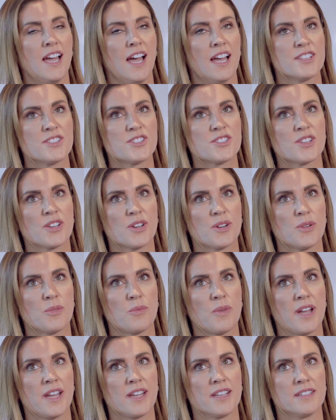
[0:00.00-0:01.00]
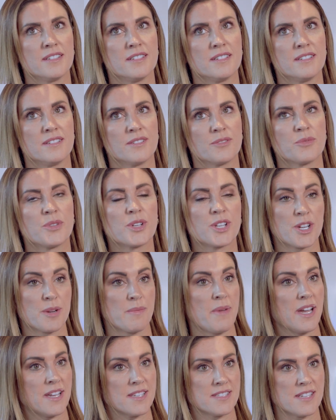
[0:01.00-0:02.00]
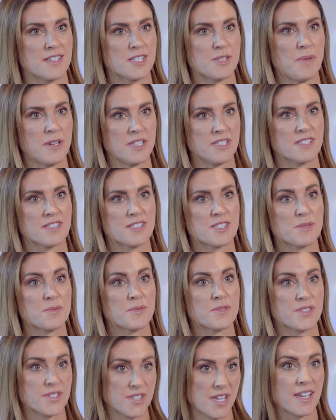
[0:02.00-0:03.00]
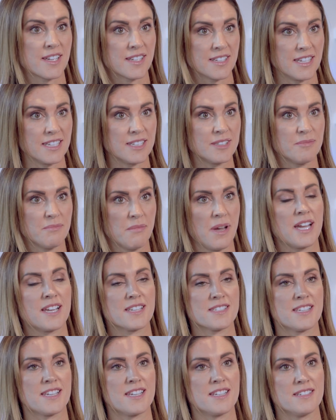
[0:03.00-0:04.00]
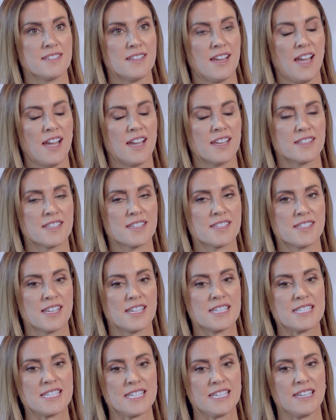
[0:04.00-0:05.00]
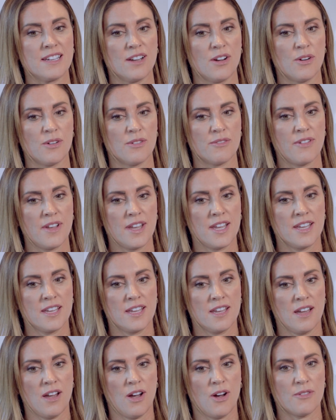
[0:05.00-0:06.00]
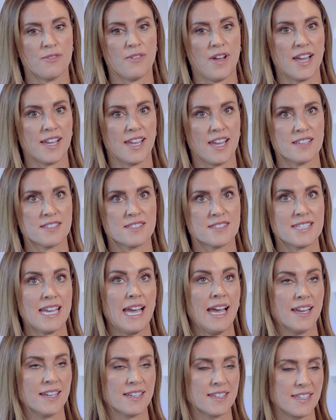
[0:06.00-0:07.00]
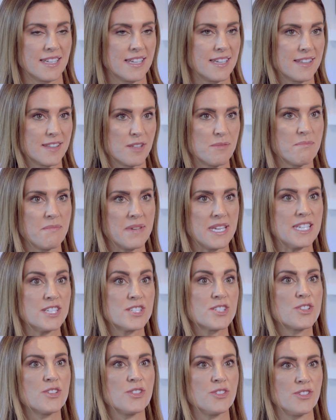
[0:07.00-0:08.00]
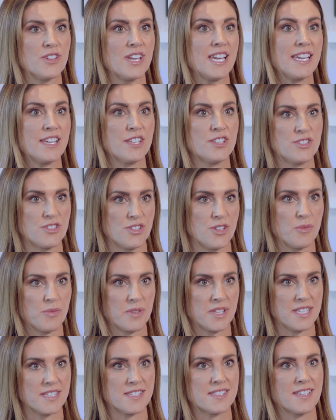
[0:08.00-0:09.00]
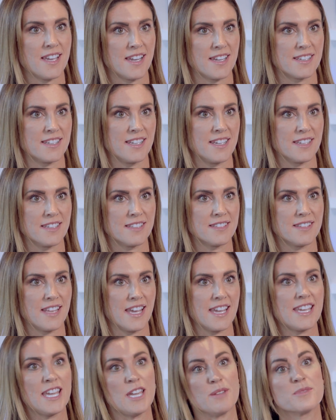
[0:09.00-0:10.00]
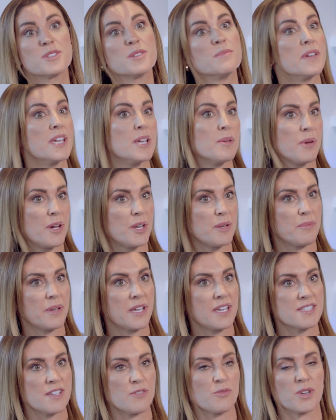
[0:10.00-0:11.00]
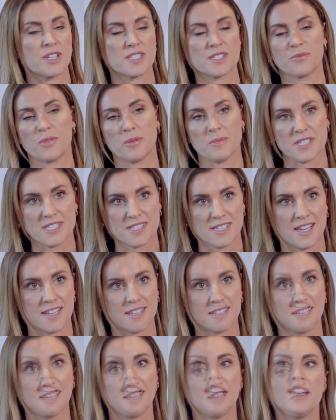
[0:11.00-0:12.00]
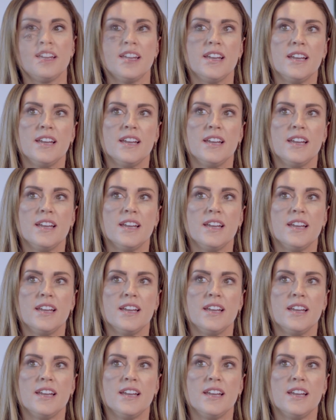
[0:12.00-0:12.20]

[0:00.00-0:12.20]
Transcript: And so when Rouleur Magazine, a specialist cycling magazine, had this idea of I guess, tackling the Me Too issue within cycling, they came to me about it because I've worked in women's cycling.